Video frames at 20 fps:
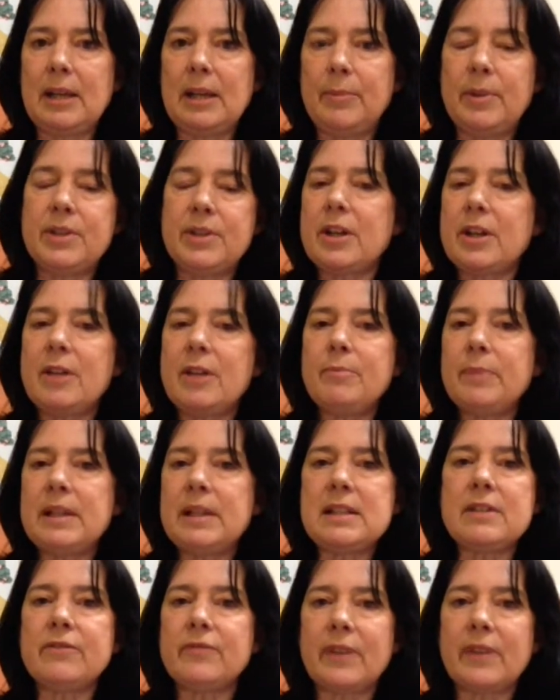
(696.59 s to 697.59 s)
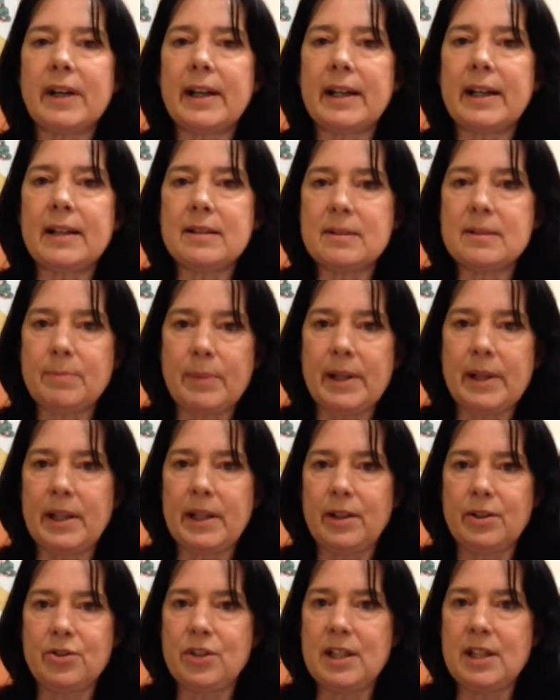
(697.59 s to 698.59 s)
but don't be defined by
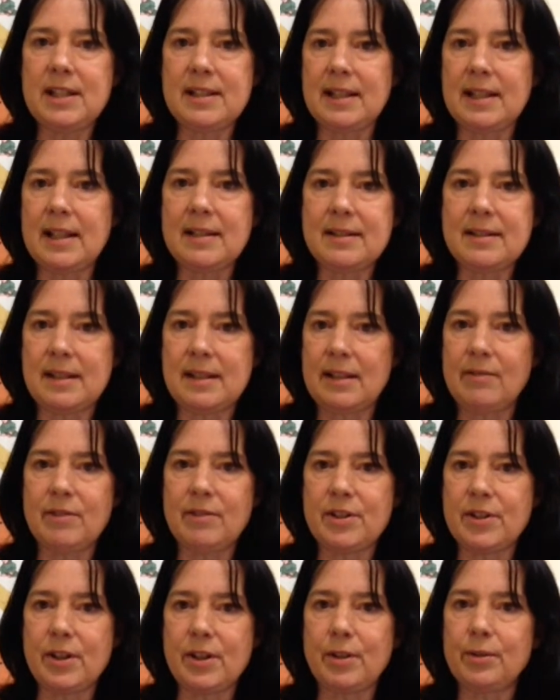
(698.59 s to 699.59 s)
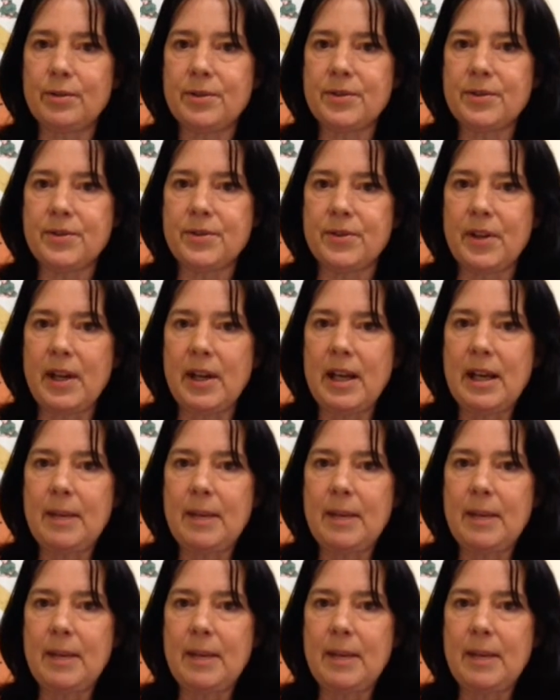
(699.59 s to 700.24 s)
your GCSE results.